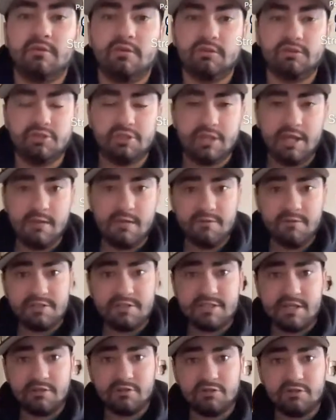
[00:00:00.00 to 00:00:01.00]
So you can't really
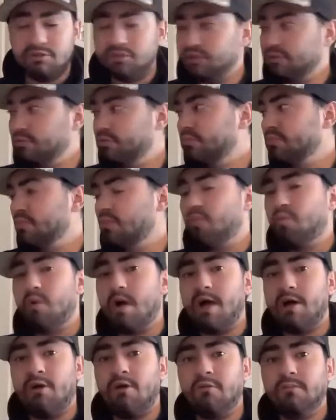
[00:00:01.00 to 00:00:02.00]
tell too
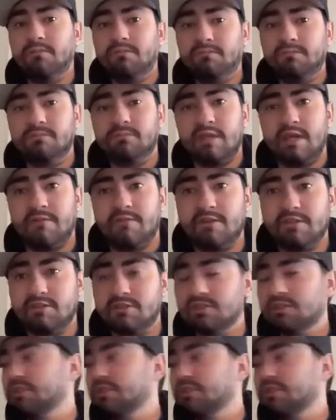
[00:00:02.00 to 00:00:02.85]
well if it's